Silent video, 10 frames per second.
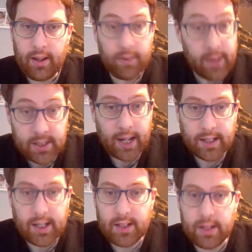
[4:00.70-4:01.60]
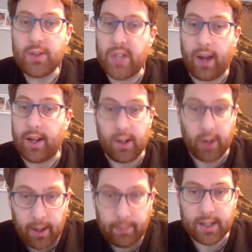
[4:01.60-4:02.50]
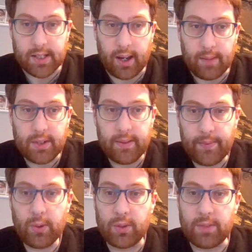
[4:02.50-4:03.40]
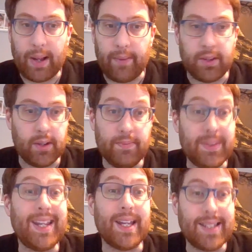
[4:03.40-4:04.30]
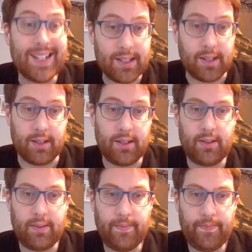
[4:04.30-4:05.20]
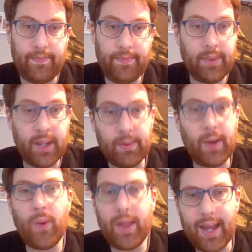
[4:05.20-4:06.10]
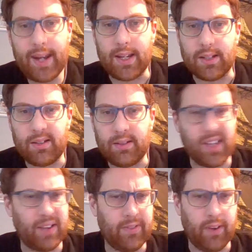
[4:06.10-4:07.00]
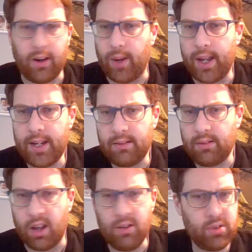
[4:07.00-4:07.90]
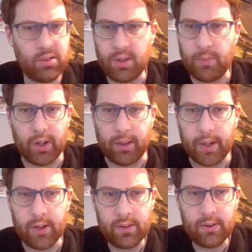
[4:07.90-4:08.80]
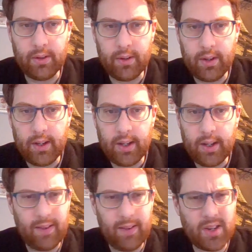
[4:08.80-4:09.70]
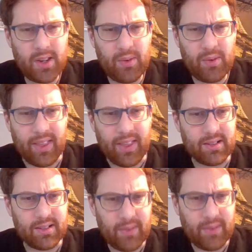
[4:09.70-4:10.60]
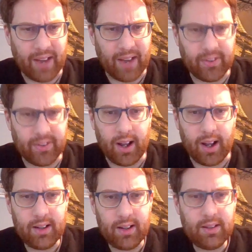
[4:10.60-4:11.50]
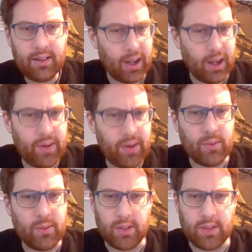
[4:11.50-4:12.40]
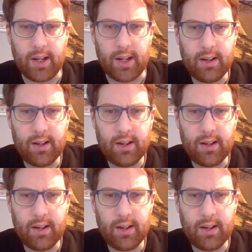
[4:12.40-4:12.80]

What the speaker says: This text actually uses that idea a couple of times. It talks about the near distance. Think about where that is. Is that far away, close, somewhere in the middle? If it's a threat that's that far, how threatened would you be?